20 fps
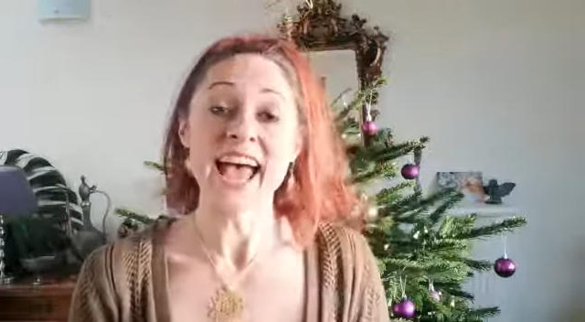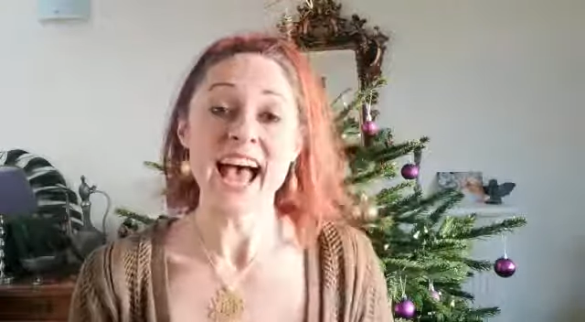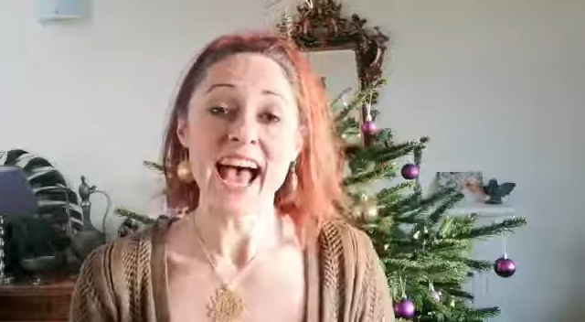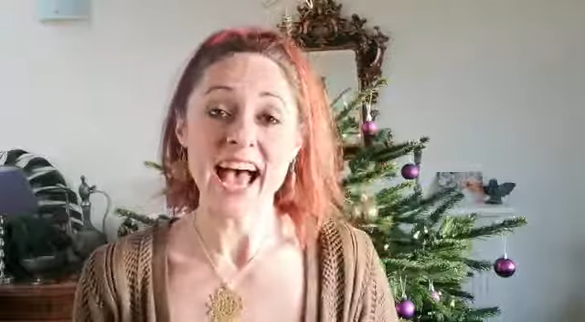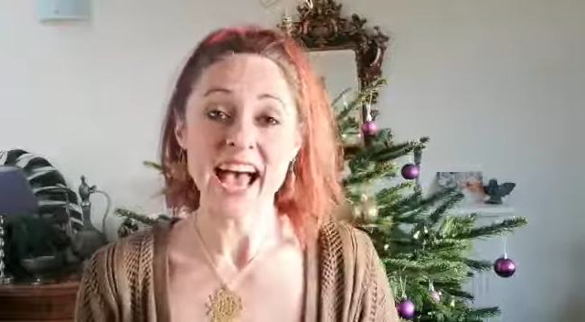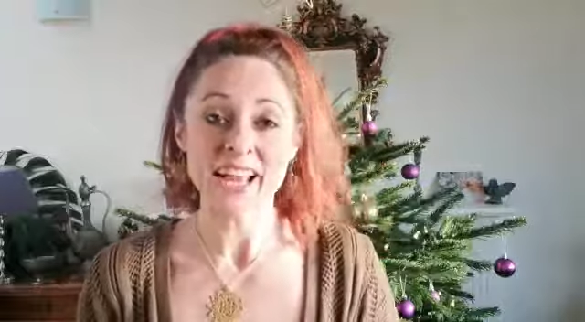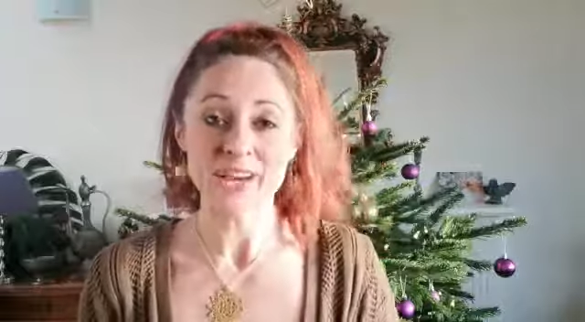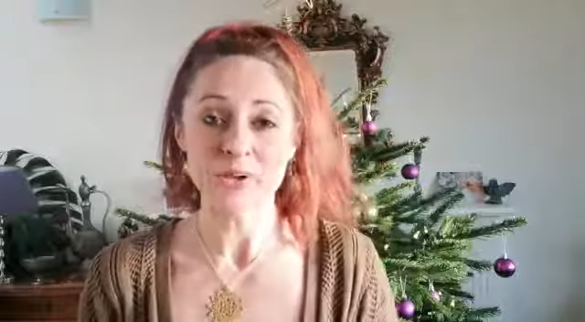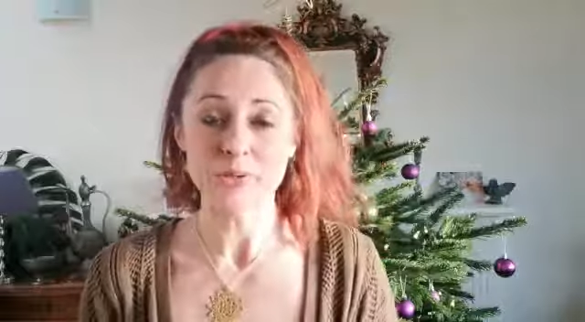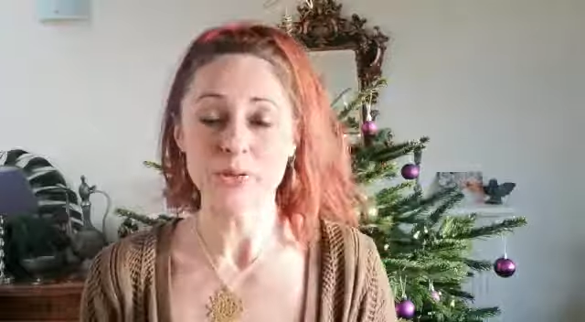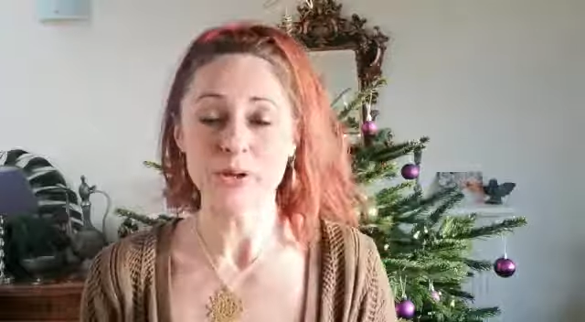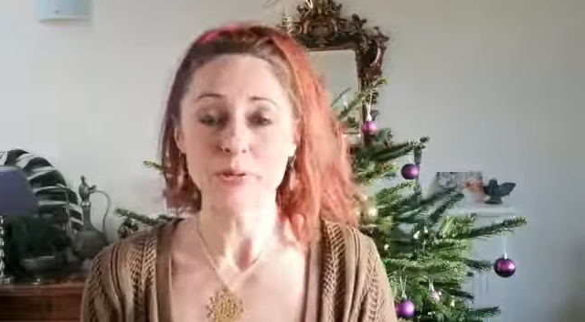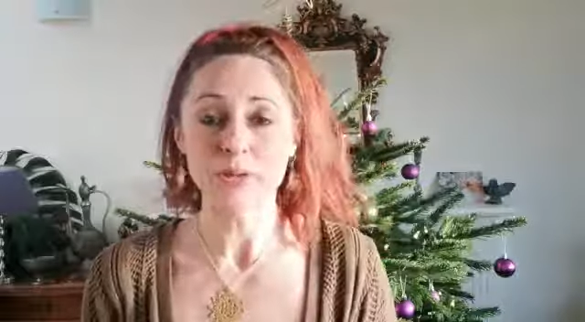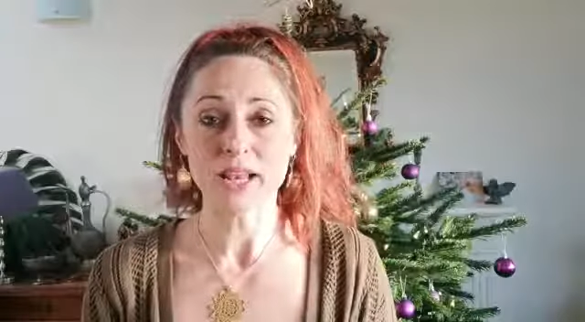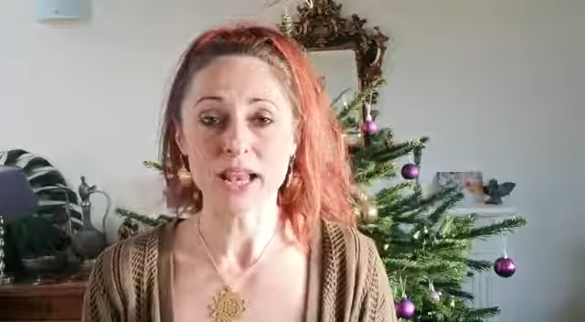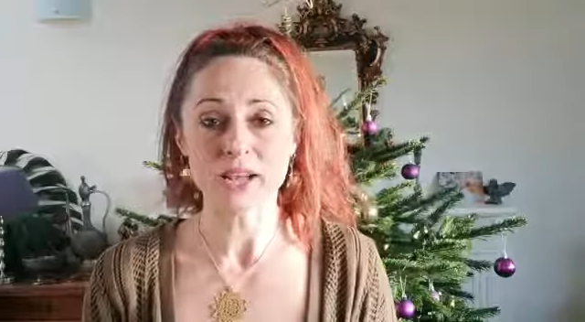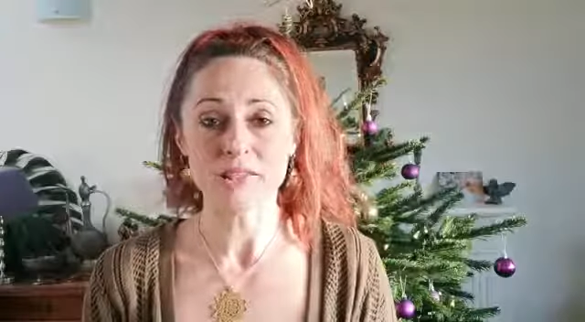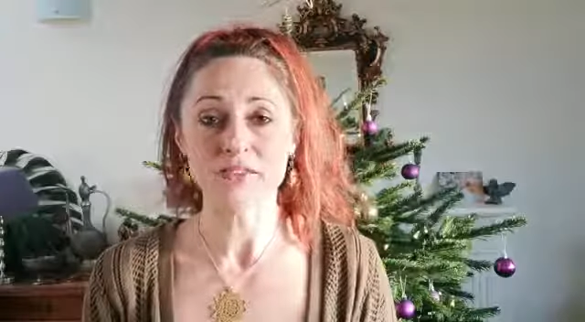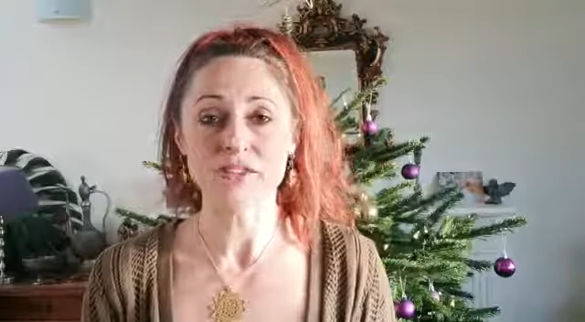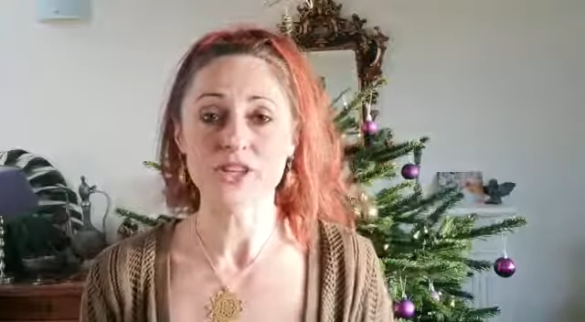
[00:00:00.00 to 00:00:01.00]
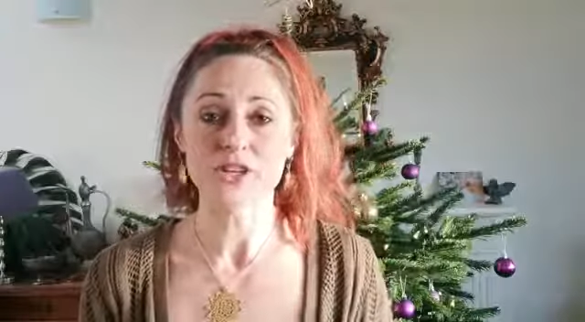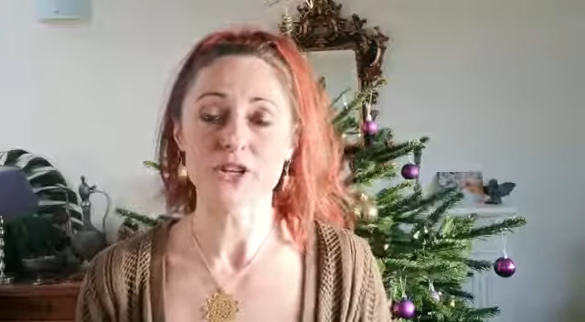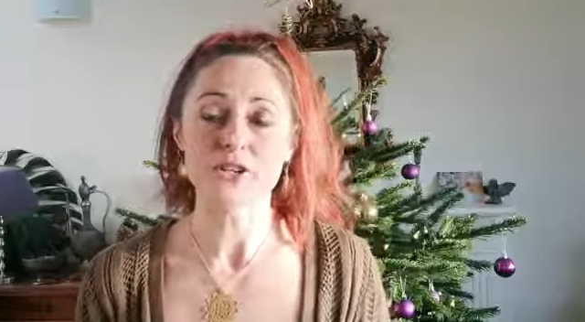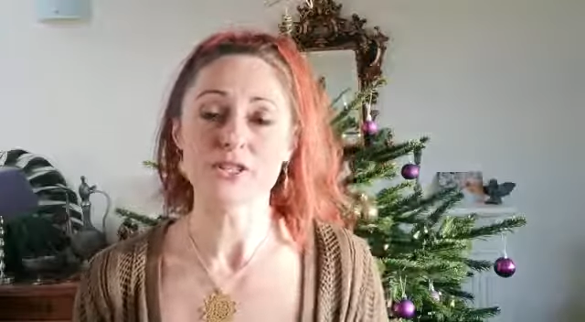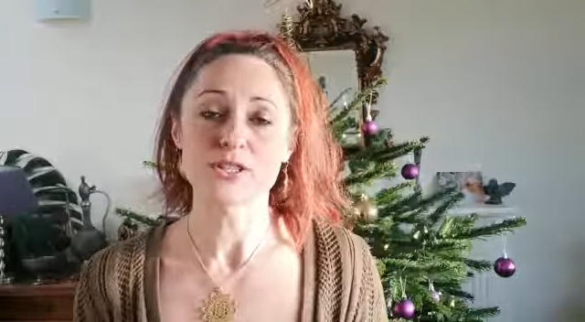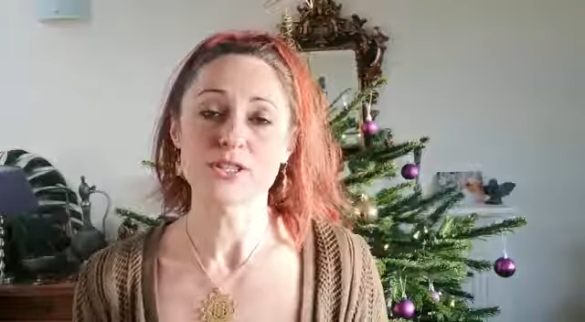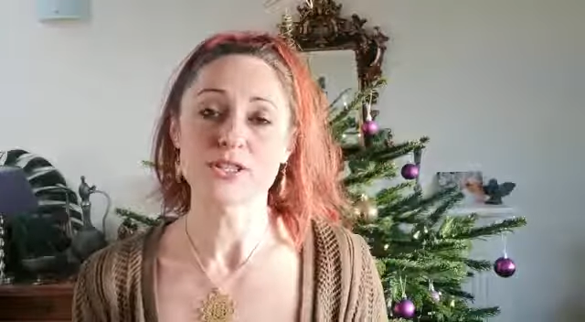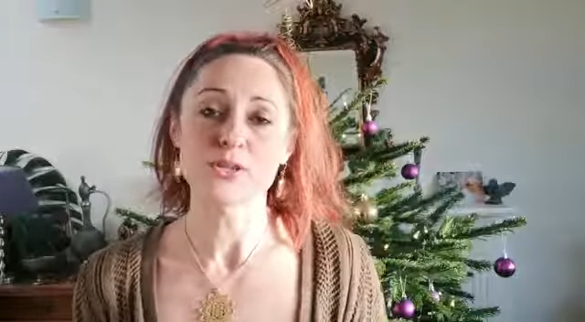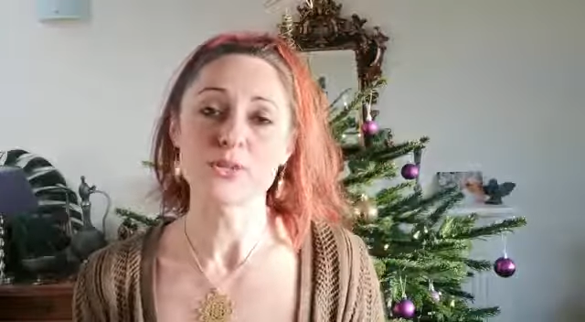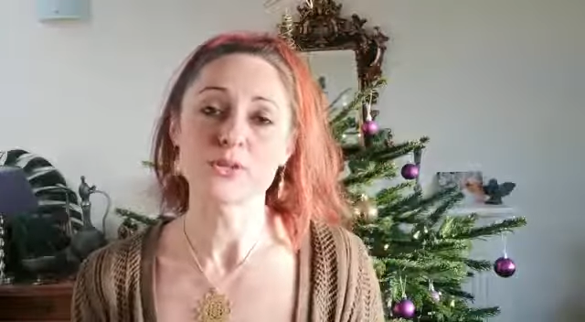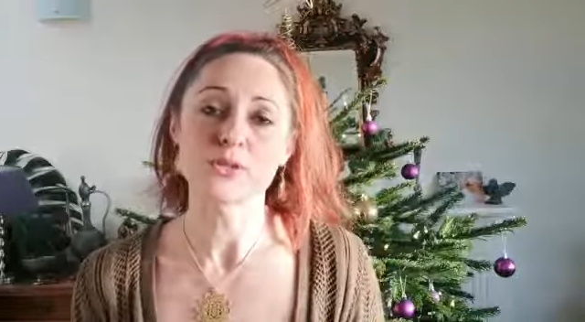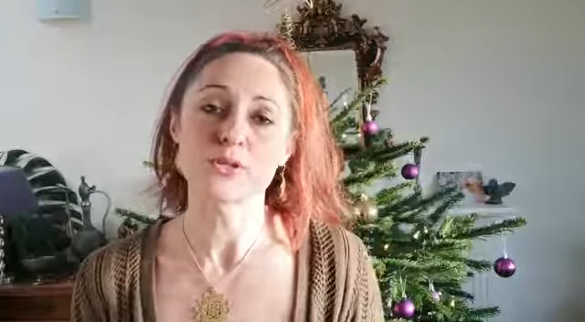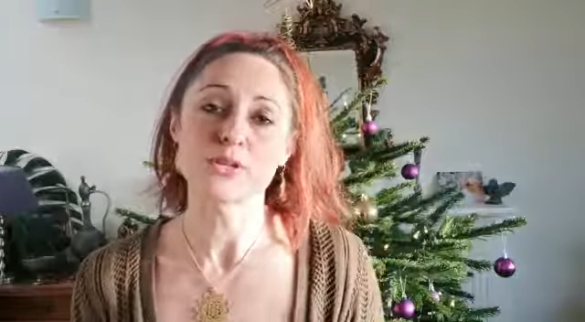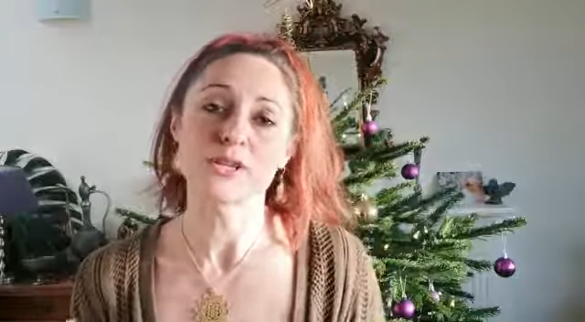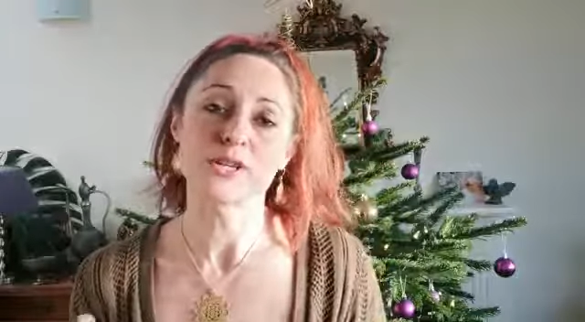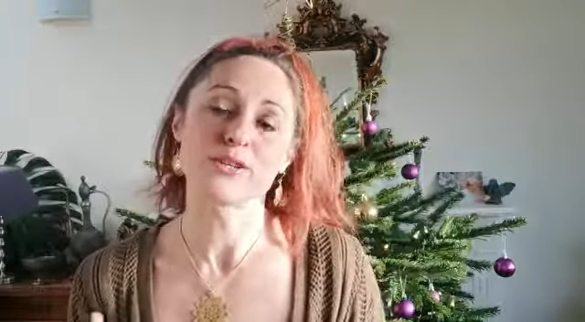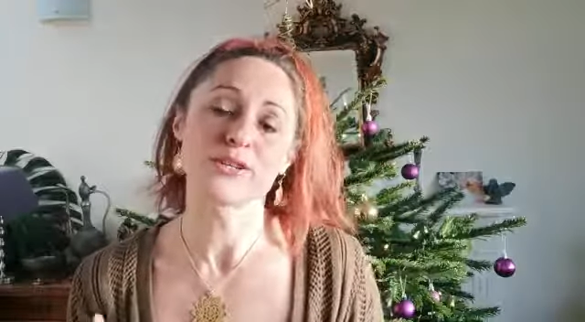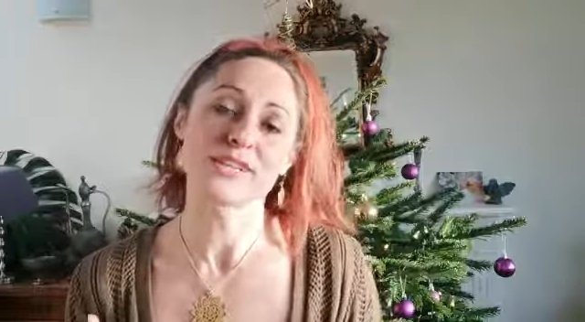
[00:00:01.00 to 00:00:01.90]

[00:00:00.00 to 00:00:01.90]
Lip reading: and we will have a chance to also